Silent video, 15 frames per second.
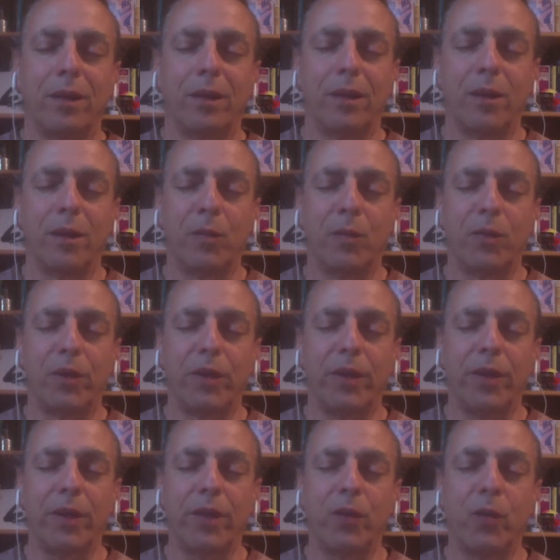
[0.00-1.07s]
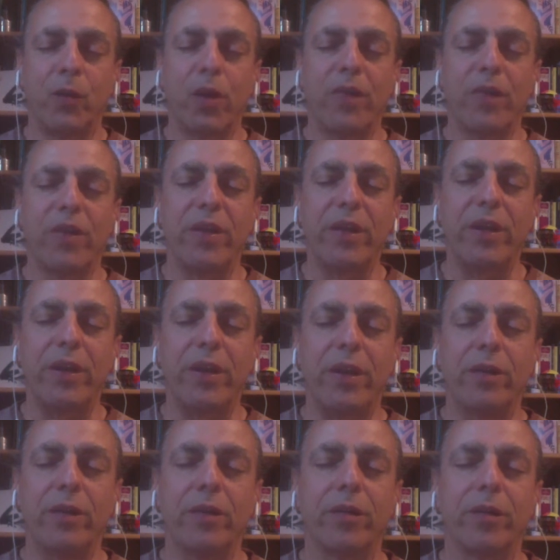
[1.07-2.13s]
Then breathing in, aware of the
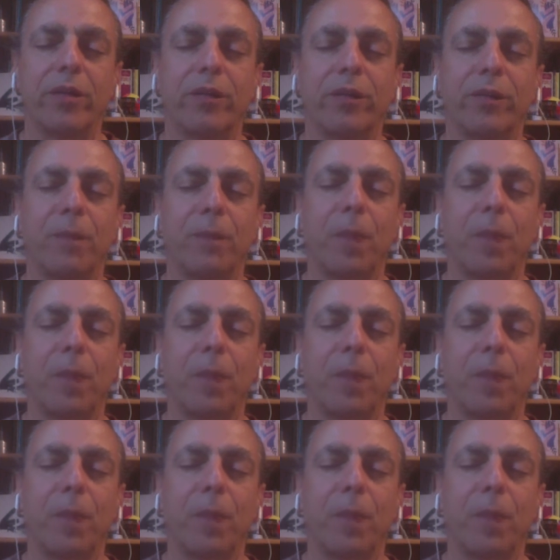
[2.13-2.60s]
ears,